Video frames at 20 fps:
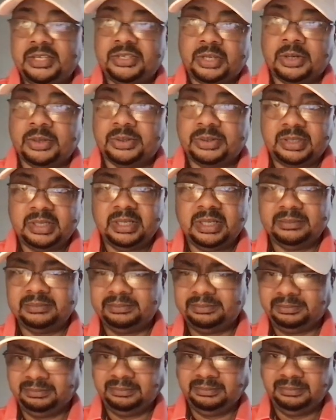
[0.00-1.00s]
Coast.
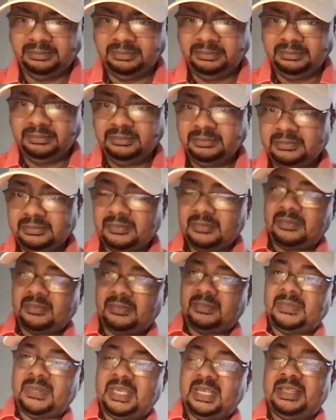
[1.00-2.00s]

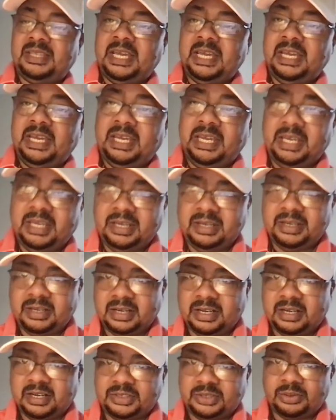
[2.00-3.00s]
They
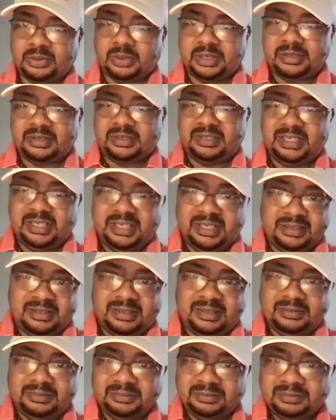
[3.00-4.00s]
source
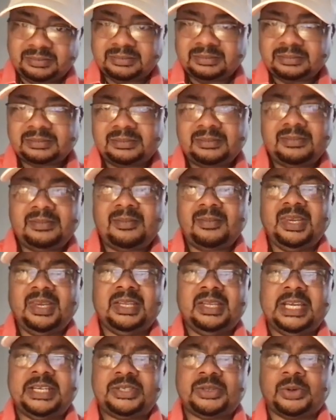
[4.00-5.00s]
seeds,
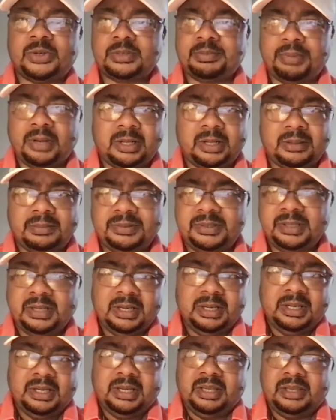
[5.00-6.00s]
they source bulbs,
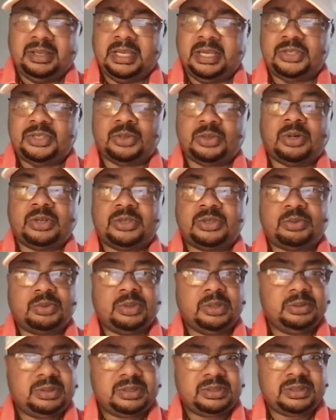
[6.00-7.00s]
they source
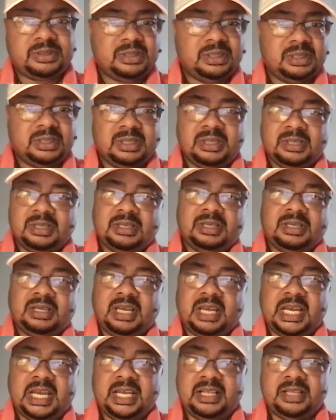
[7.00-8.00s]
roots,
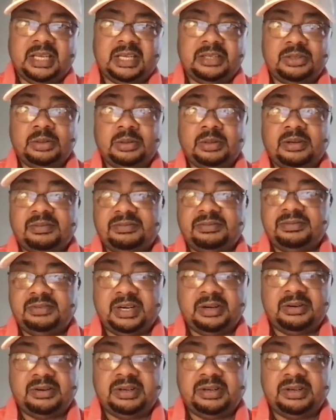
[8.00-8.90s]
and they do a very,